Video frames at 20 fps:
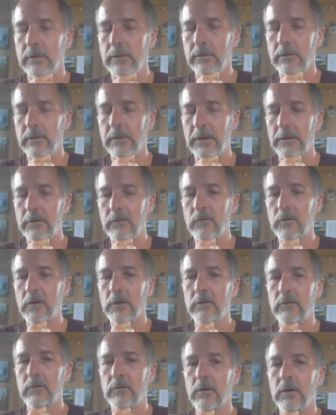that
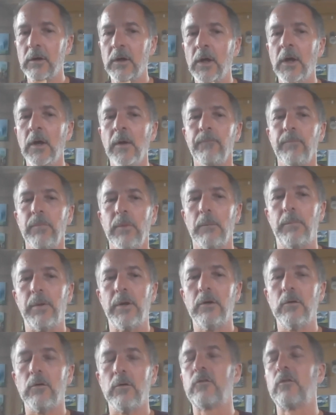sector. But
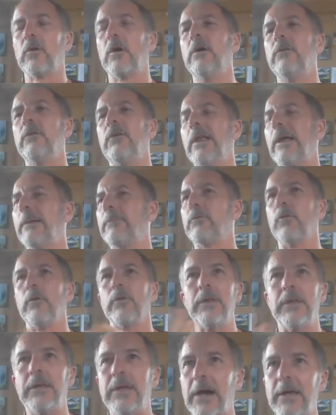it also overlaps with
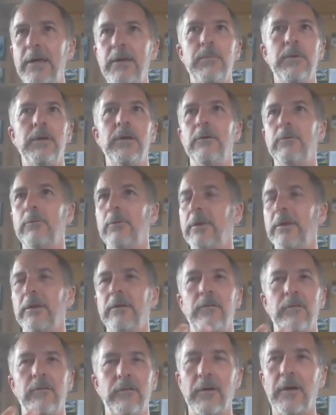gaming, with
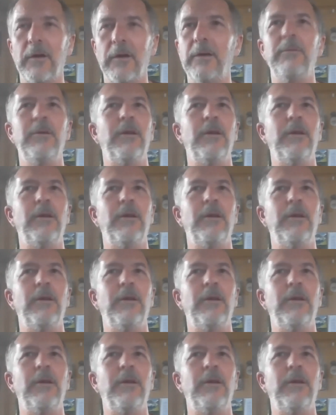entertainment. You